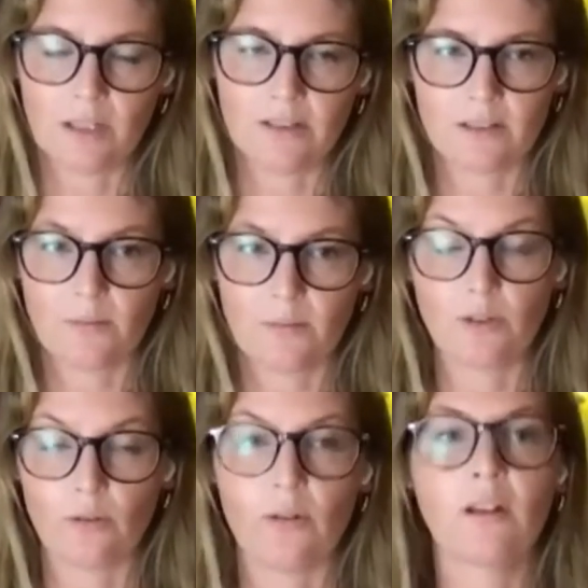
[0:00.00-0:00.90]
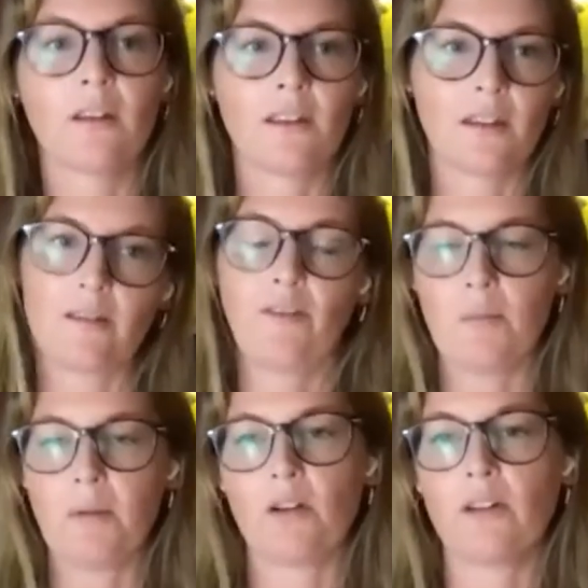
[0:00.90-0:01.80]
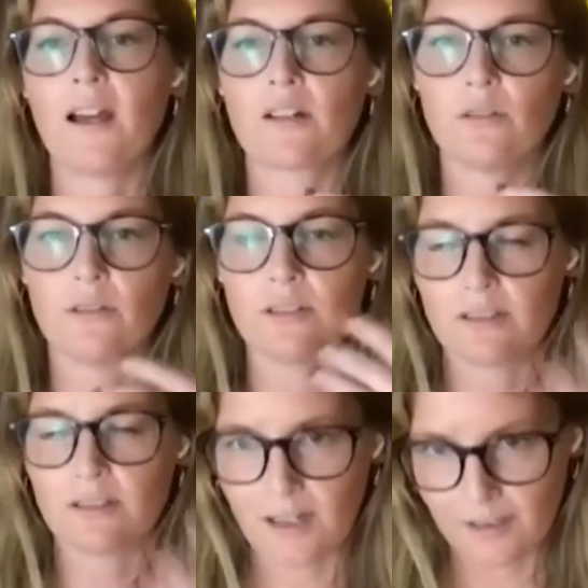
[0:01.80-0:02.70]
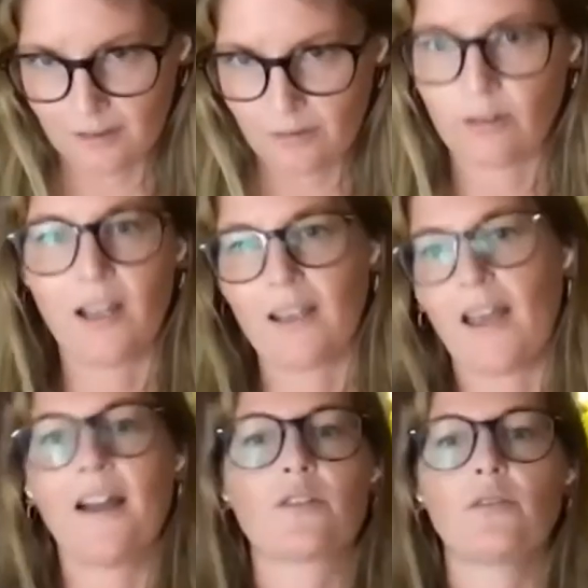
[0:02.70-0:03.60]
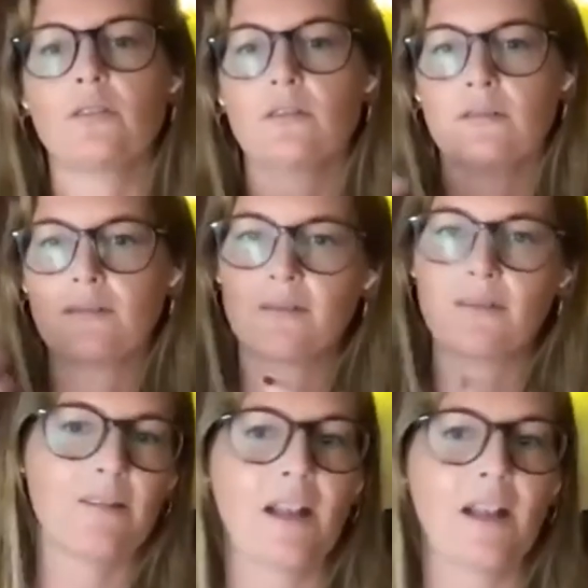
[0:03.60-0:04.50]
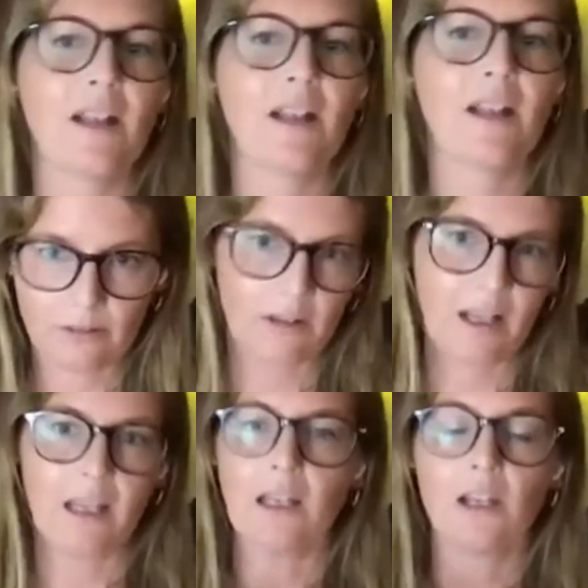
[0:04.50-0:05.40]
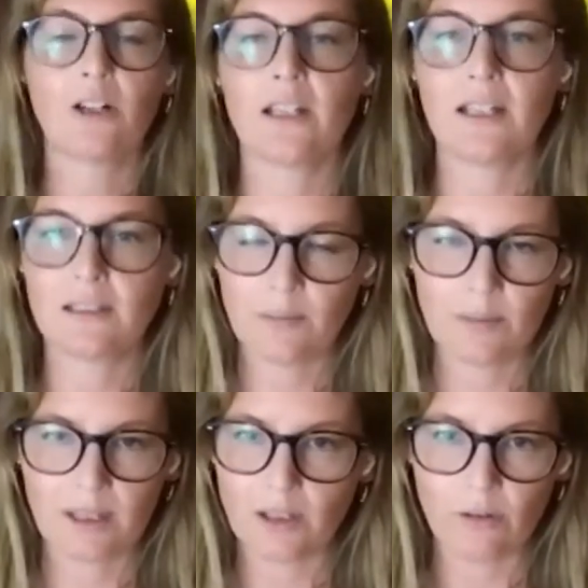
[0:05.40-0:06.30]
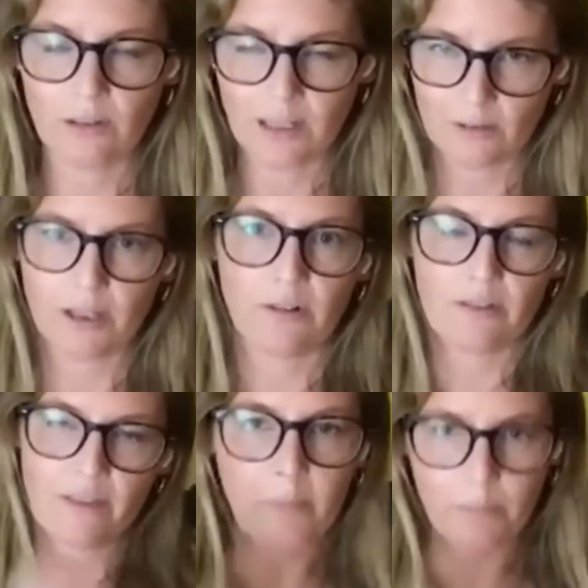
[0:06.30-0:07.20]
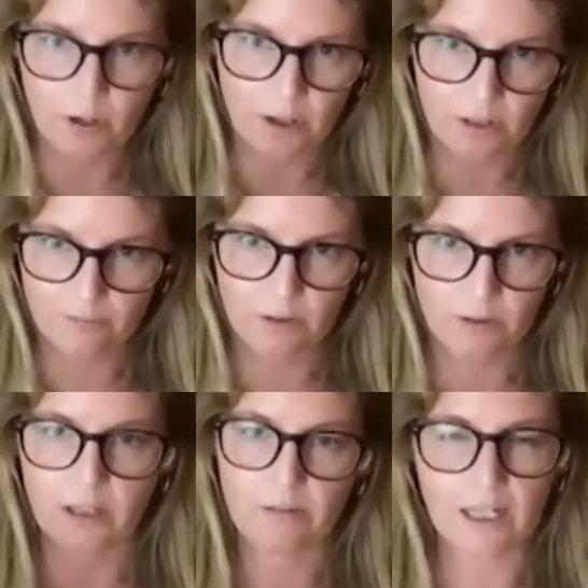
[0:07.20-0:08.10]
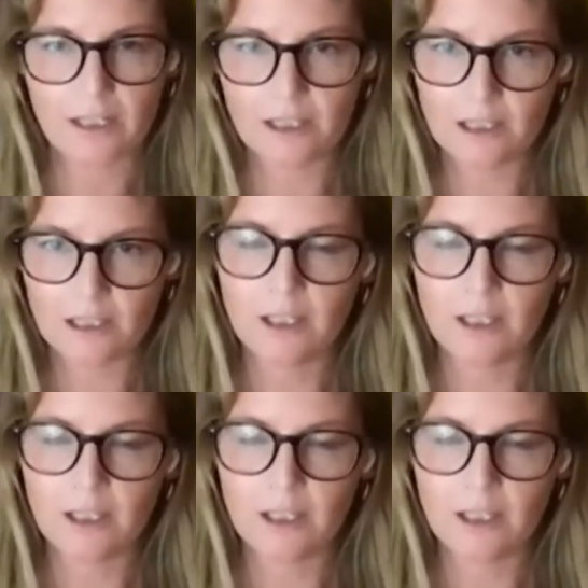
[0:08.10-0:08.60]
want someone to get feedback on actual design or like actual development or like learning something new. Like when you're in that part of your career,